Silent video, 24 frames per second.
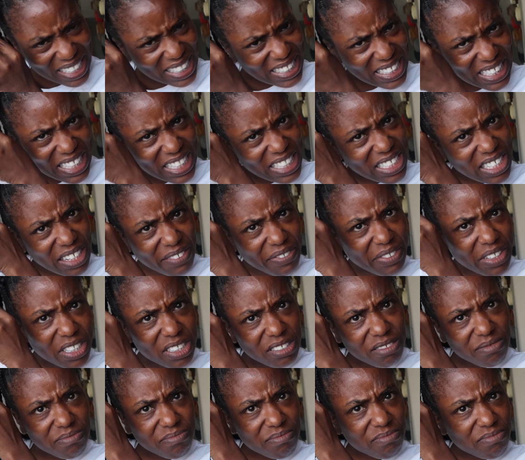it's any different.
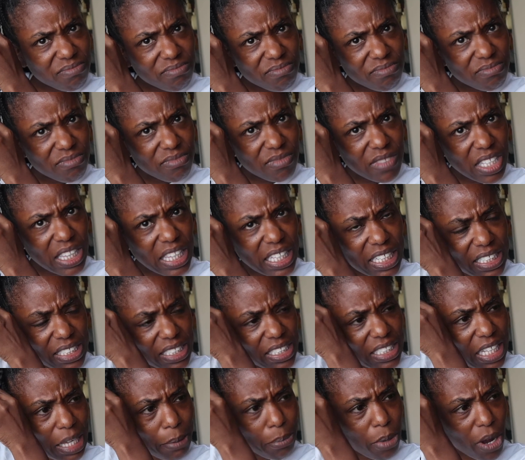I think it's the
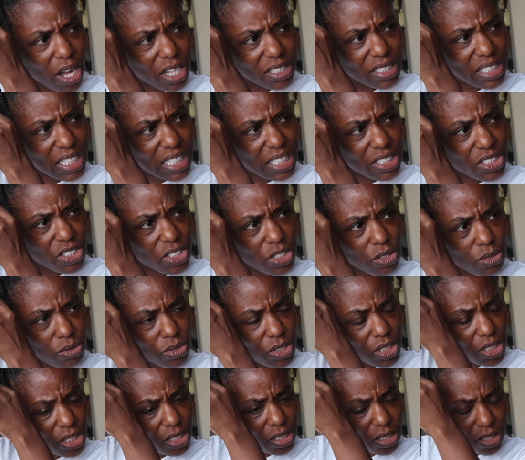same process. You
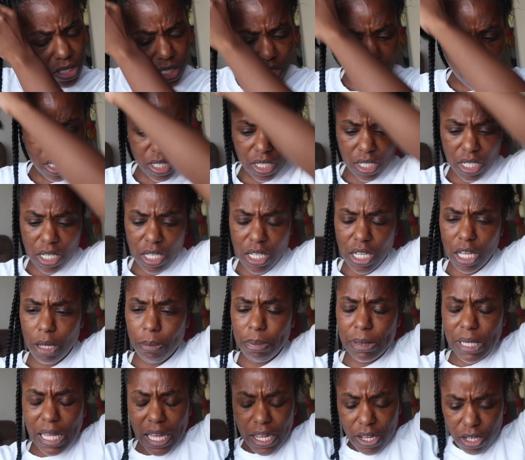just
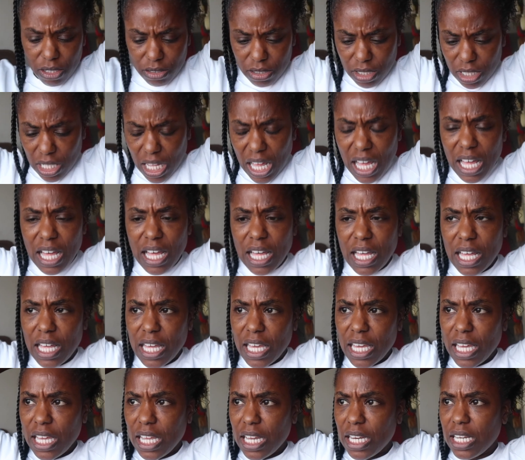apply
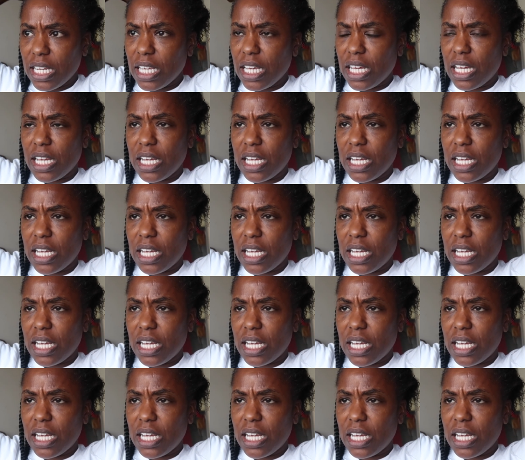online.